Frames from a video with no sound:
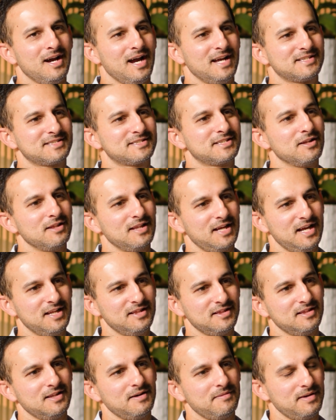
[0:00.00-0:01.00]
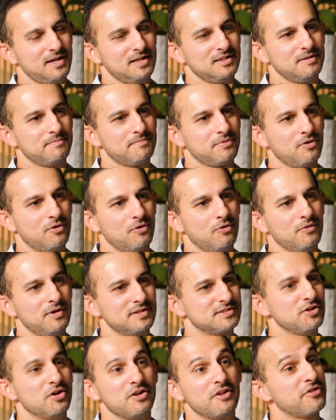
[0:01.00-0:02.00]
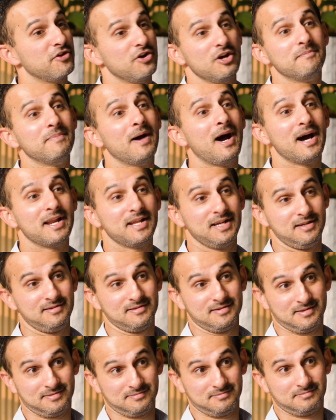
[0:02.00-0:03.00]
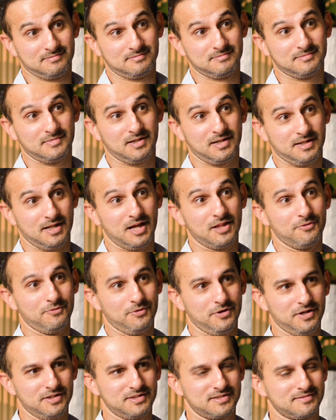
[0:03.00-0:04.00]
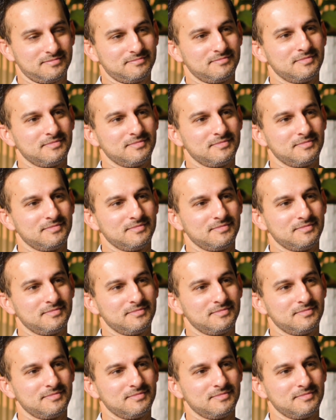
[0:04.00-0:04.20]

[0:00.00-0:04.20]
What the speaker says: It's still in the pool. It's not a third party, in other words.